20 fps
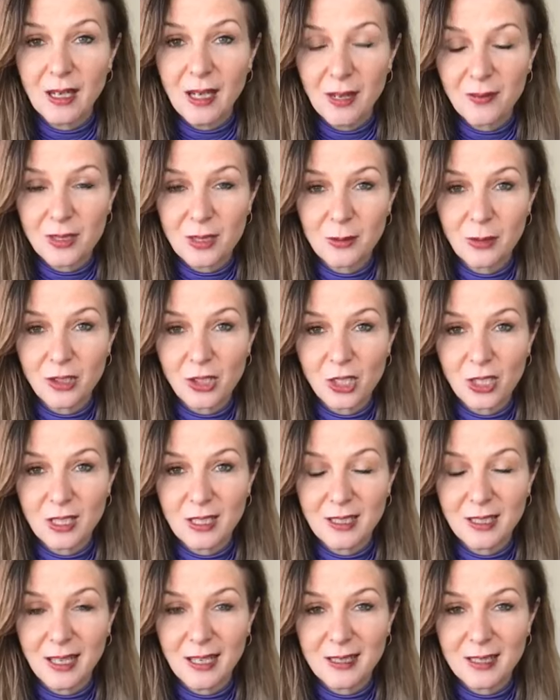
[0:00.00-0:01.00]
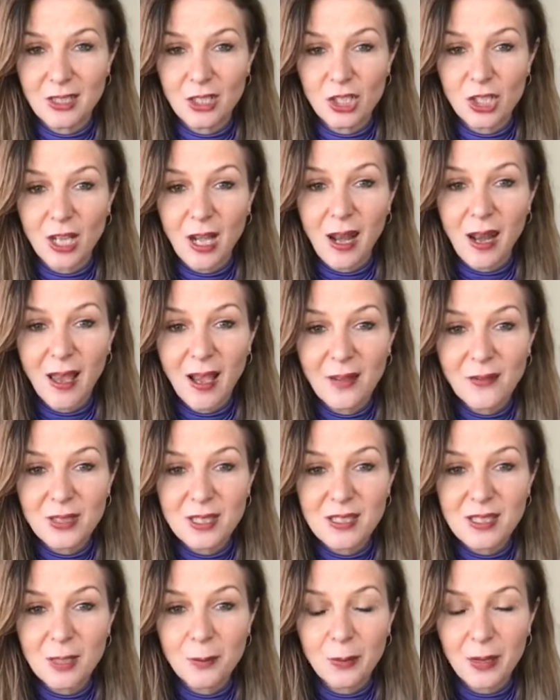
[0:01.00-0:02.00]
loves what she does, and she
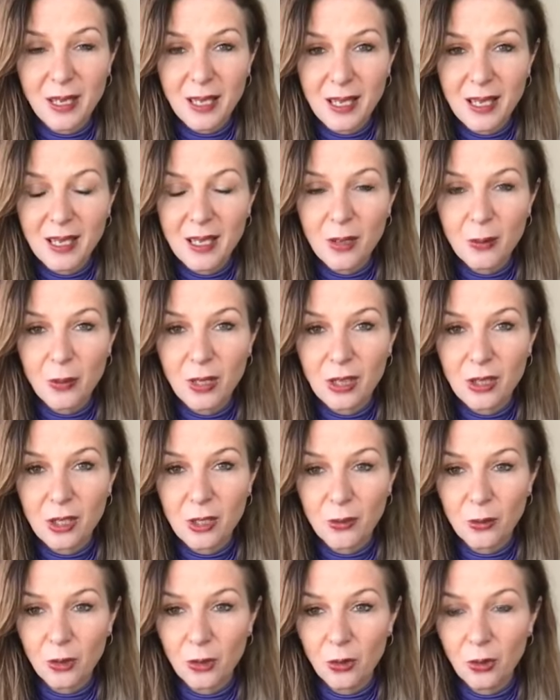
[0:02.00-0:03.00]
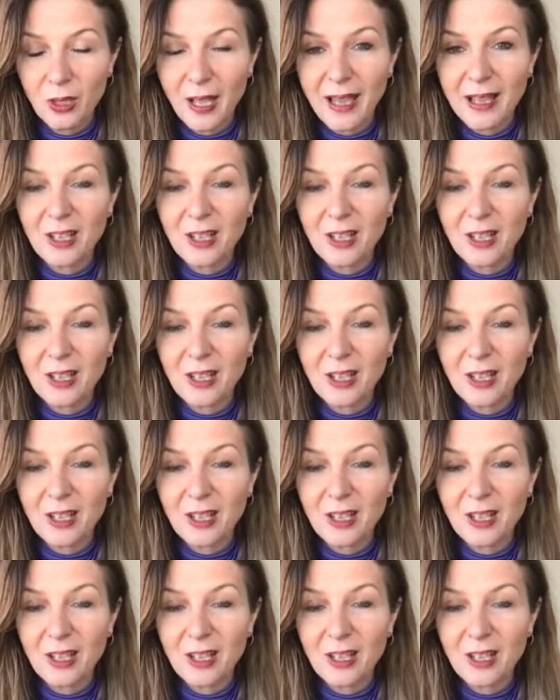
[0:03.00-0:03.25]
loves to be with you all.